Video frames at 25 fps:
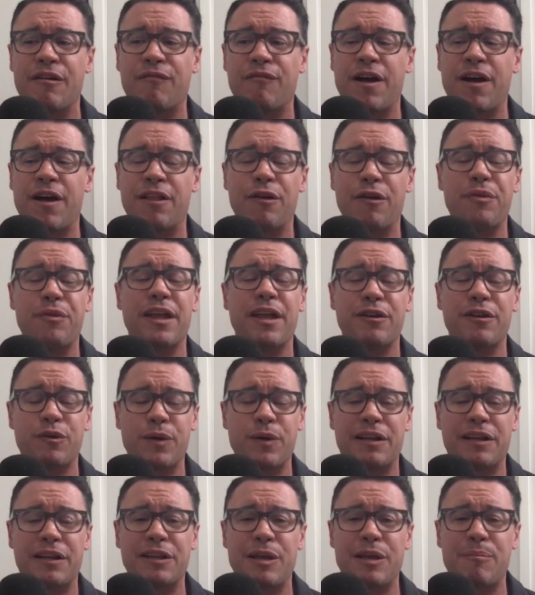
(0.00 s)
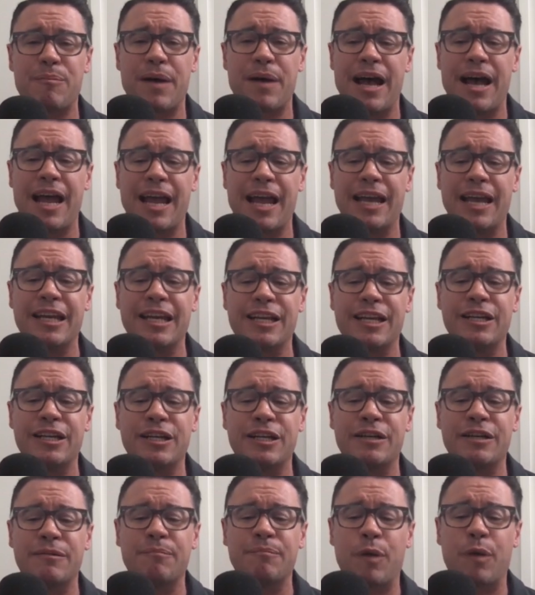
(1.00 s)
followed then quickly by
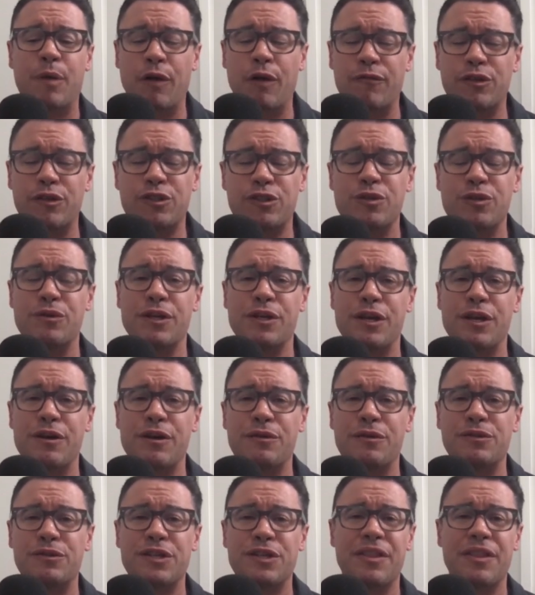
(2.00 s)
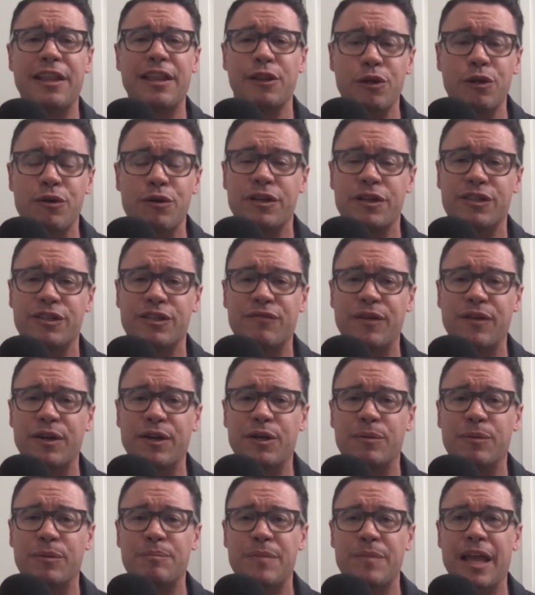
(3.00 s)
Marvel Studios and then
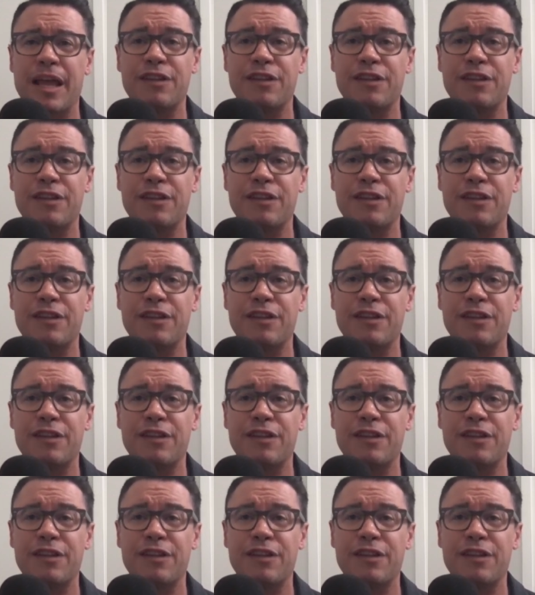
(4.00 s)
Lucasfilm.